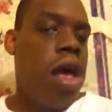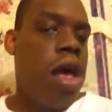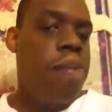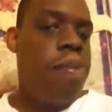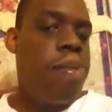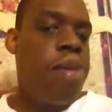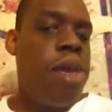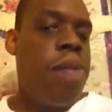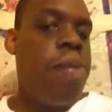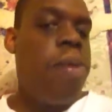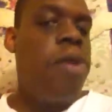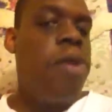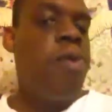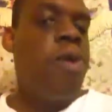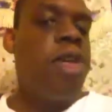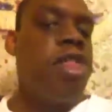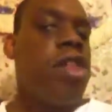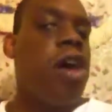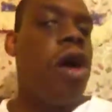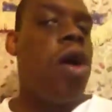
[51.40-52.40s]
people
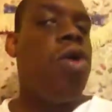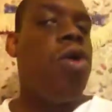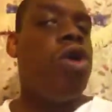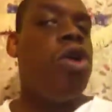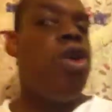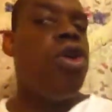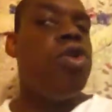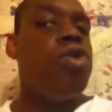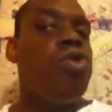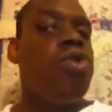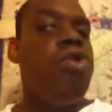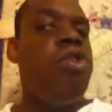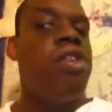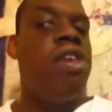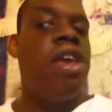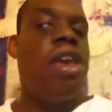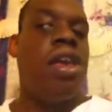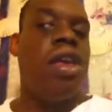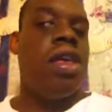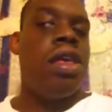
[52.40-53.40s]
without
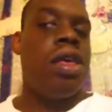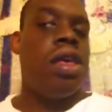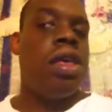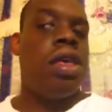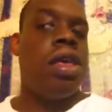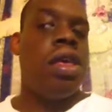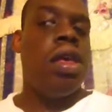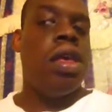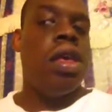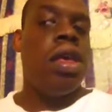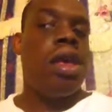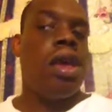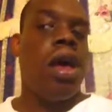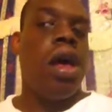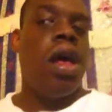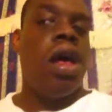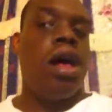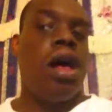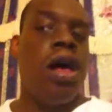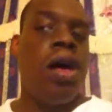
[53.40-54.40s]
losing
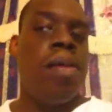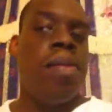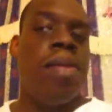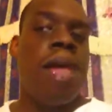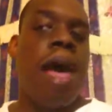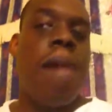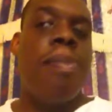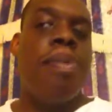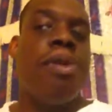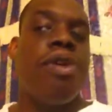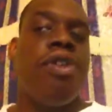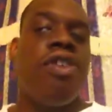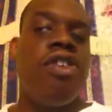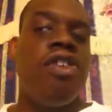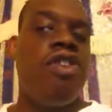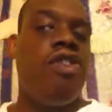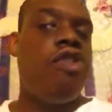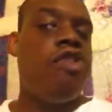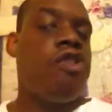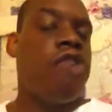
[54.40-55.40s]
that
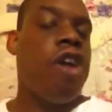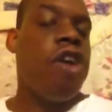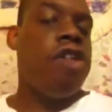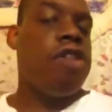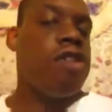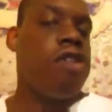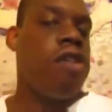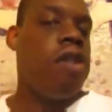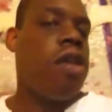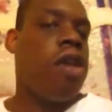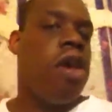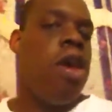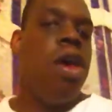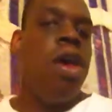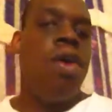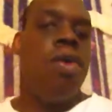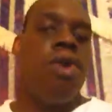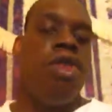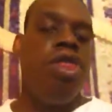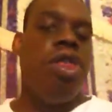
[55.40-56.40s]
person's trust,
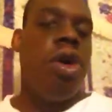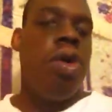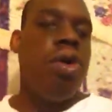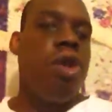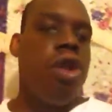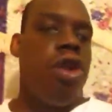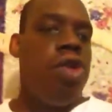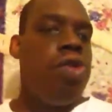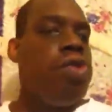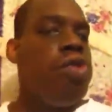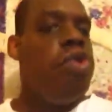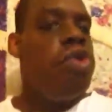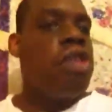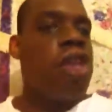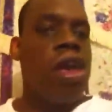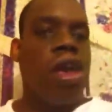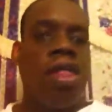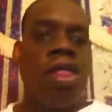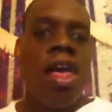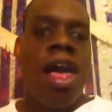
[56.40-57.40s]
without
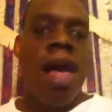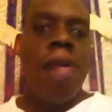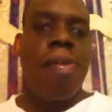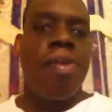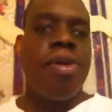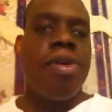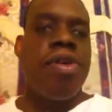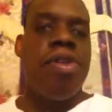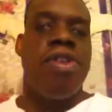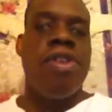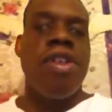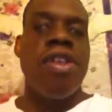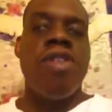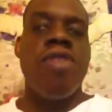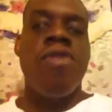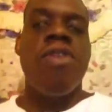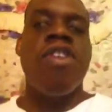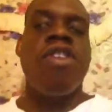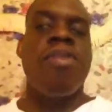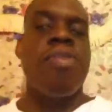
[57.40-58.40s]
losing that
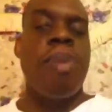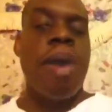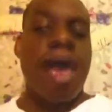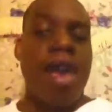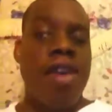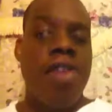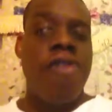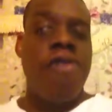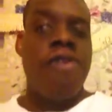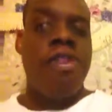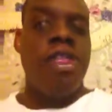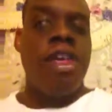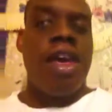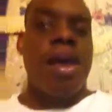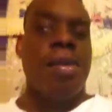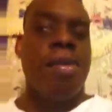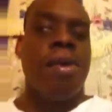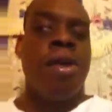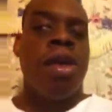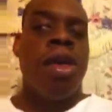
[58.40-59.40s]
person's respect for
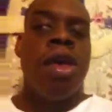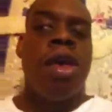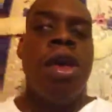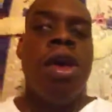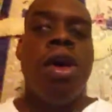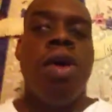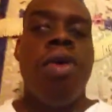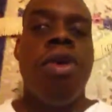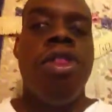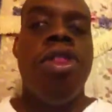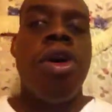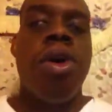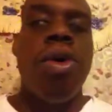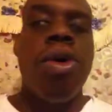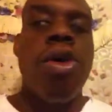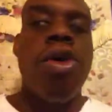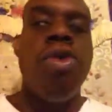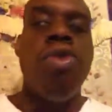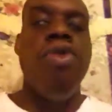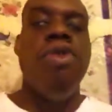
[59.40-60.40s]
them, without
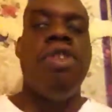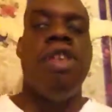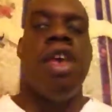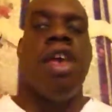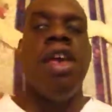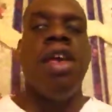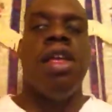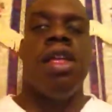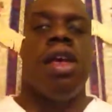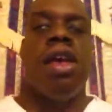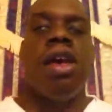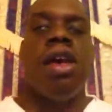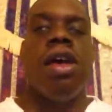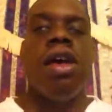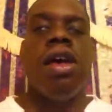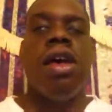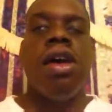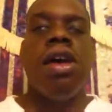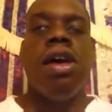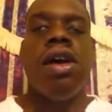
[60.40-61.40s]
losing
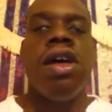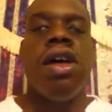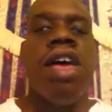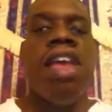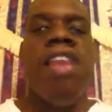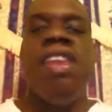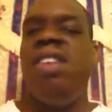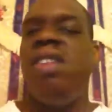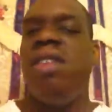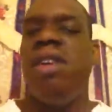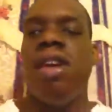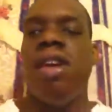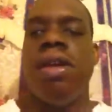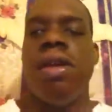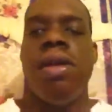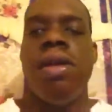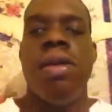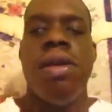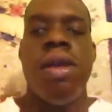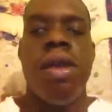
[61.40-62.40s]
anything,
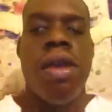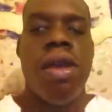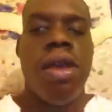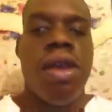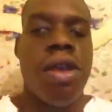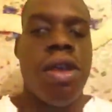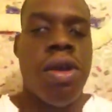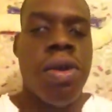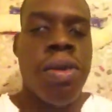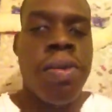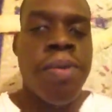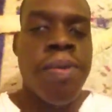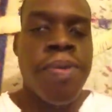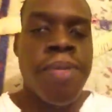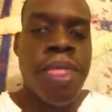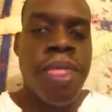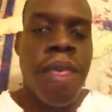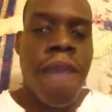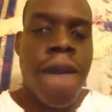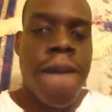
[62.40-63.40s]
you know.
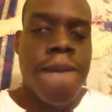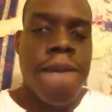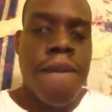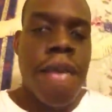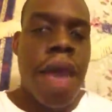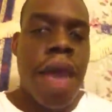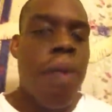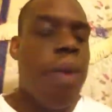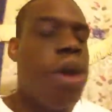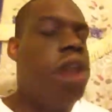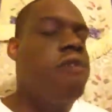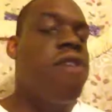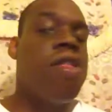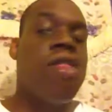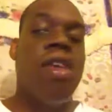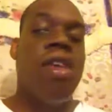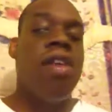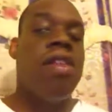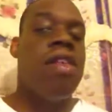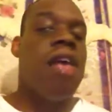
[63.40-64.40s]
And one
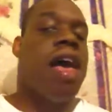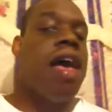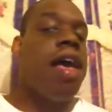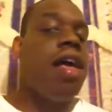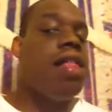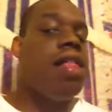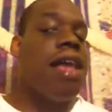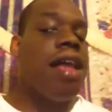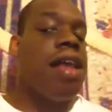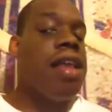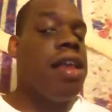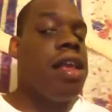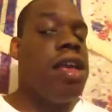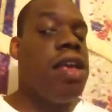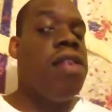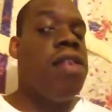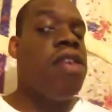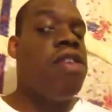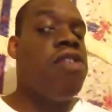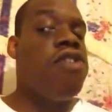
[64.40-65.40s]
things that it
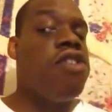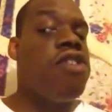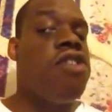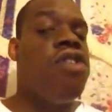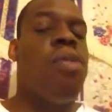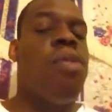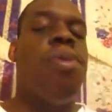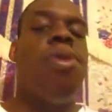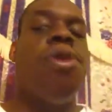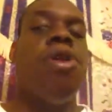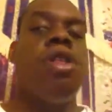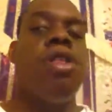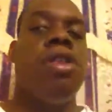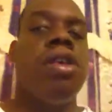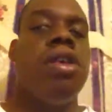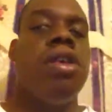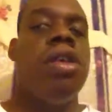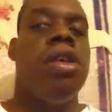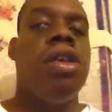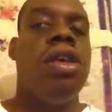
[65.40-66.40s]
is just support.
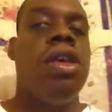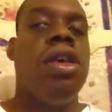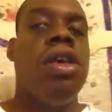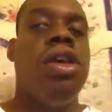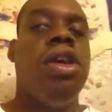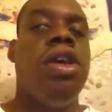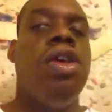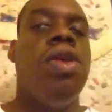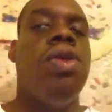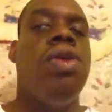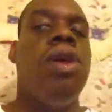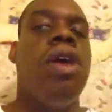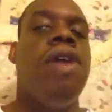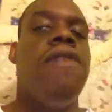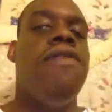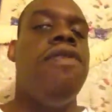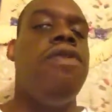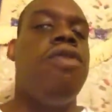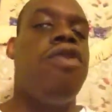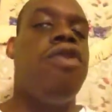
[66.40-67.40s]
You know,
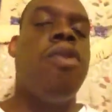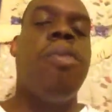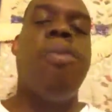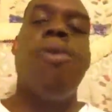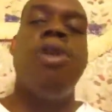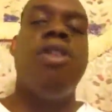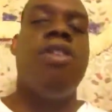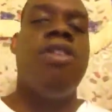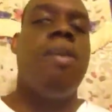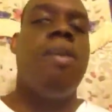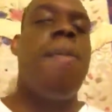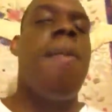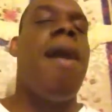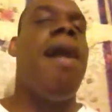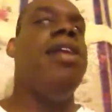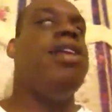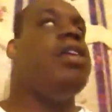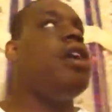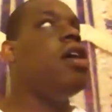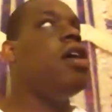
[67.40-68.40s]
if you support
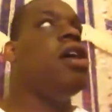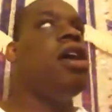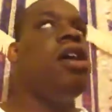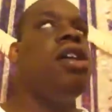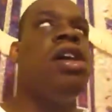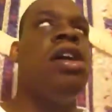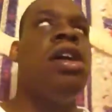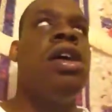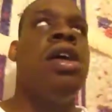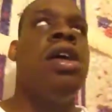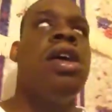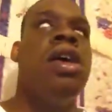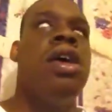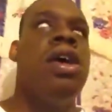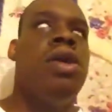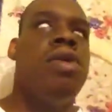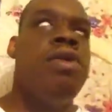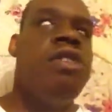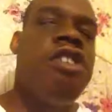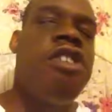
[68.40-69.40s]
somebody, they're gonna
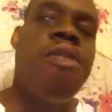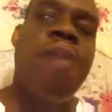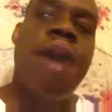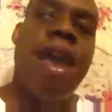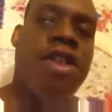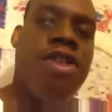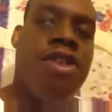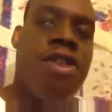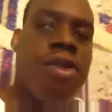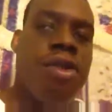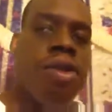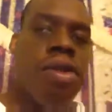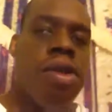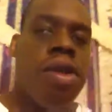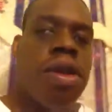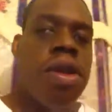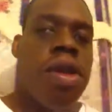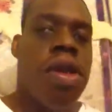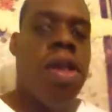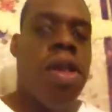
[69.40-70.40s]
respect you.
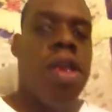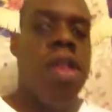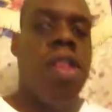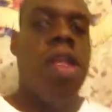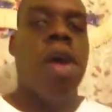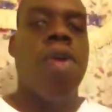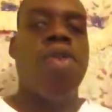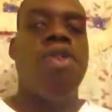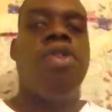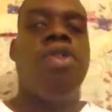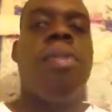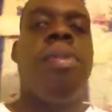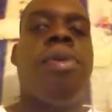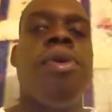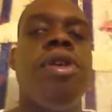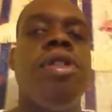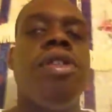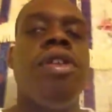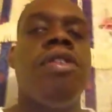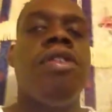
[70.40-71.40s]
Now,
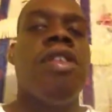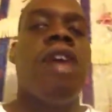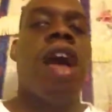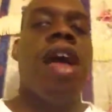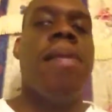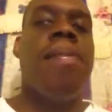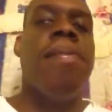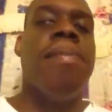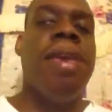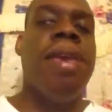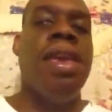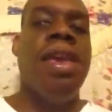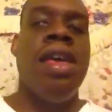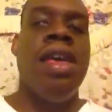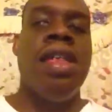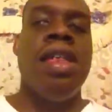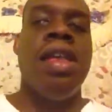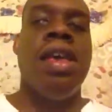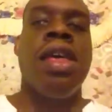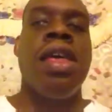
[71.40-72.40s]
support does not
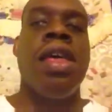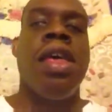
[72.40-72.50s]
mean